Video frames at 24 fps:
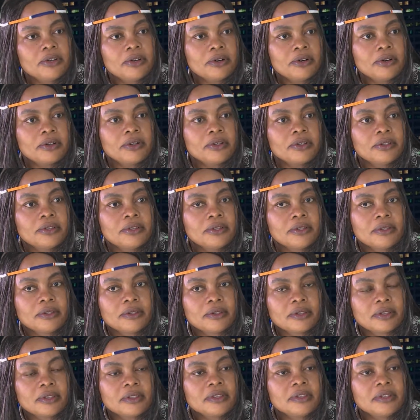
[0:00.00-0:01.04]
all
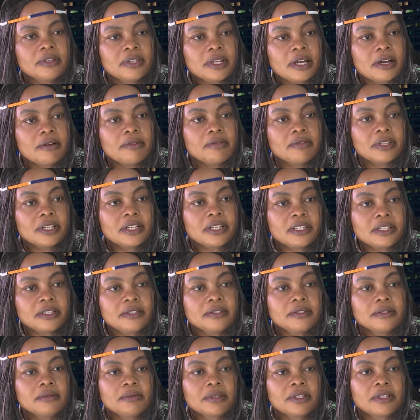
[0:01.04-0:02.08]
down the
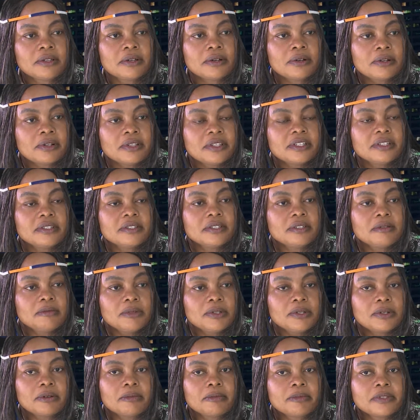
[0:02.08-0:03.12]
list with all the
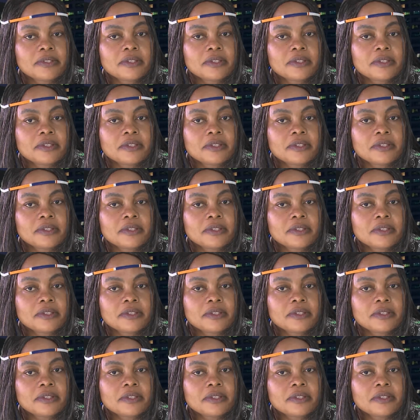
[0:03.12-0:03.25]
symptoms.